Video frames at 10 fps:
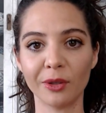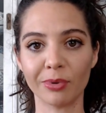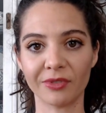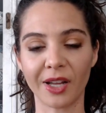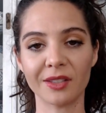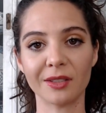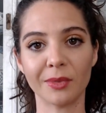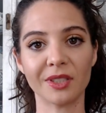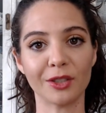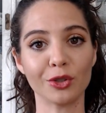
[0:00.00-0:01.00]
provides some
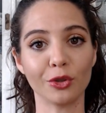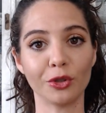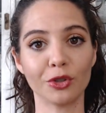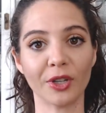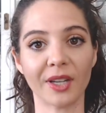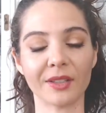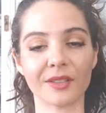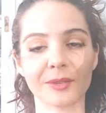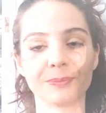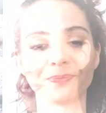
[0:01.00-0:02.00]
essential
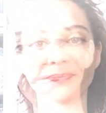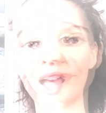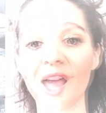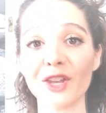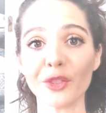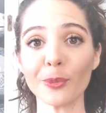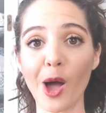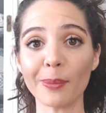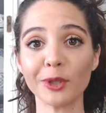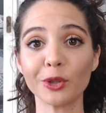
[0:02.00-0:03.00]
nutrients. Another
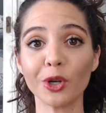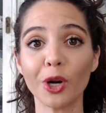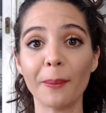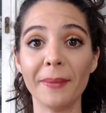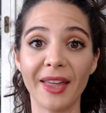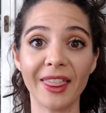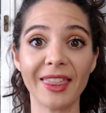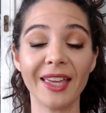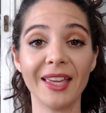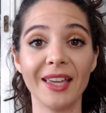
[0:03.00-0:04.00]
popular myth
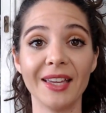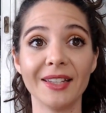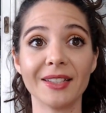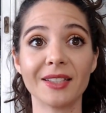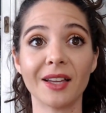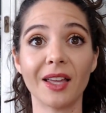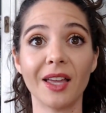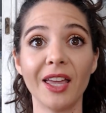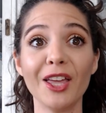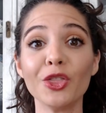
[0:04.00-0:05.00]
is
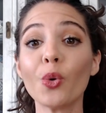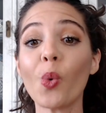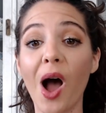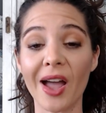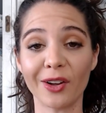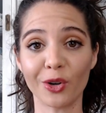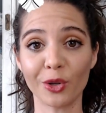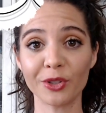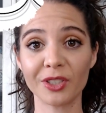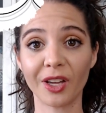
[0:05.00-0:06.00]
in the wild,